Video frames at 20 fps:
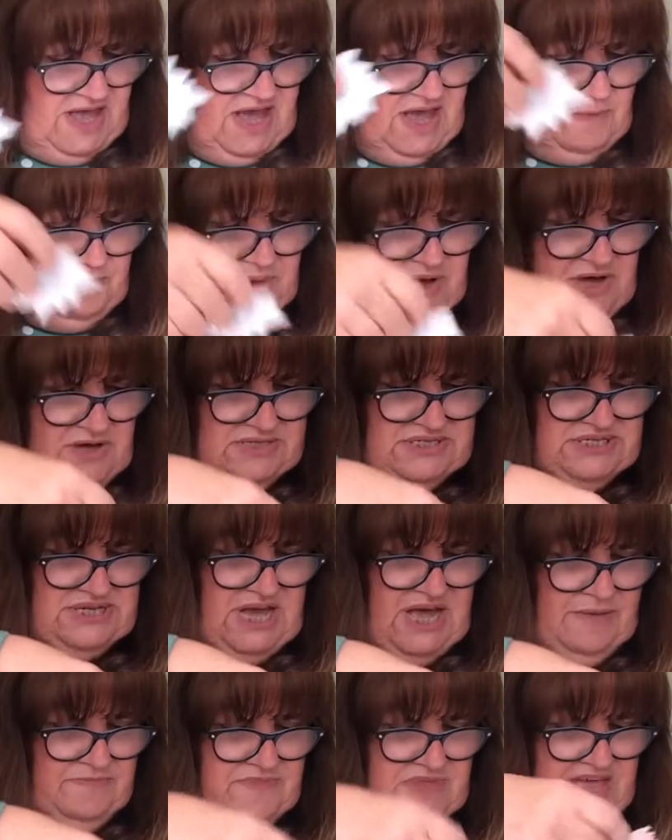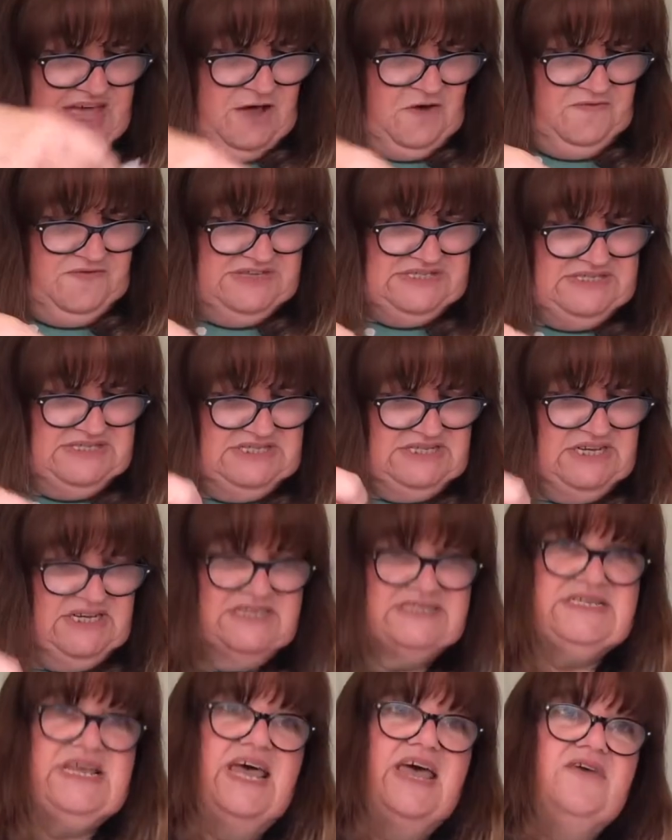But the health
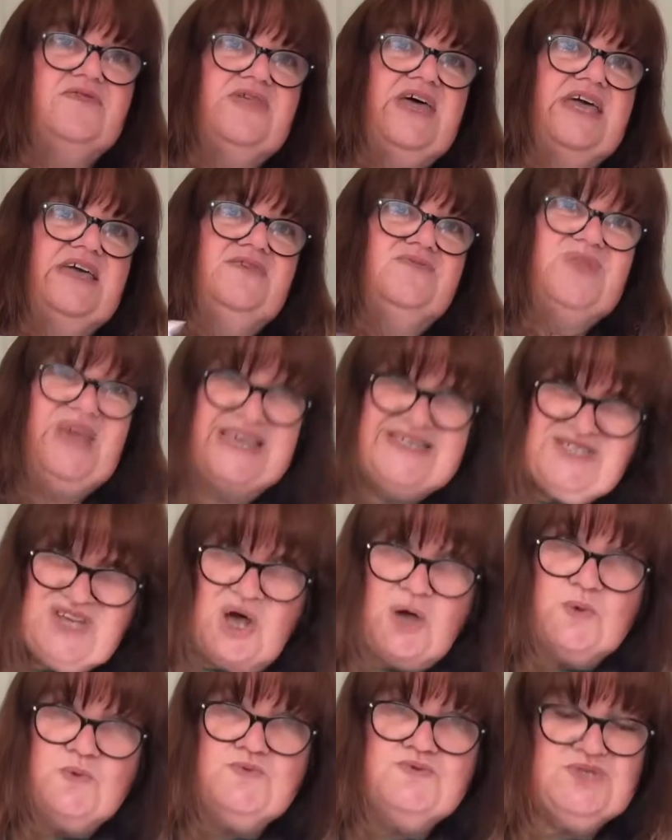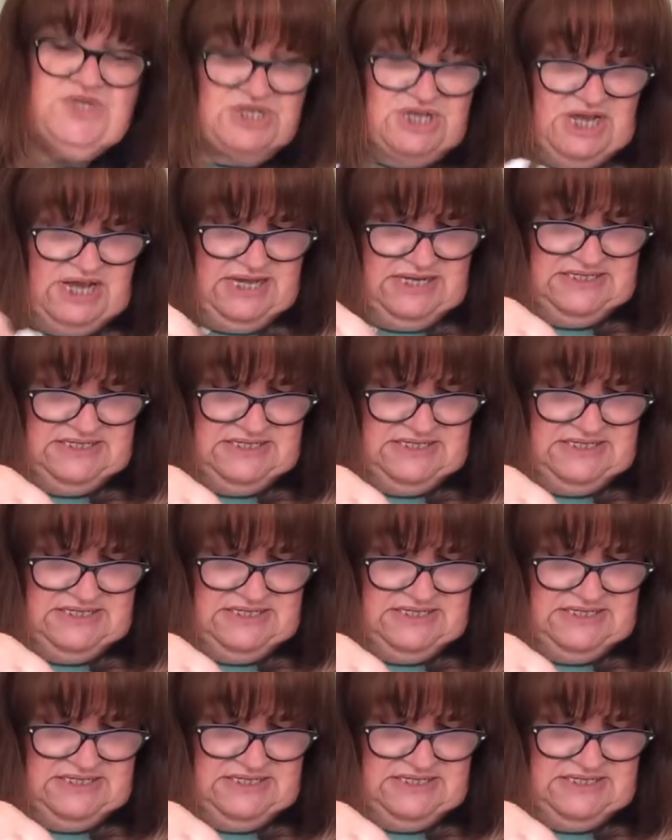visitors, they don't.